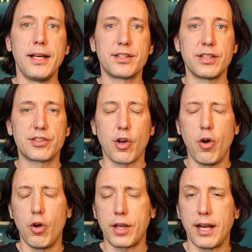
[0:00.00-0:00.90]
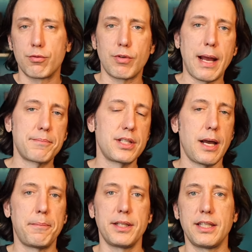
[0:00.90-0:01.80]
It's it's all kind of wrapped
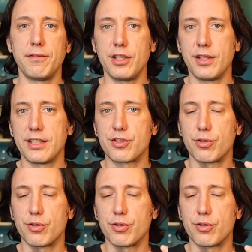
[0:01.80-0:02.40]
up and giving you that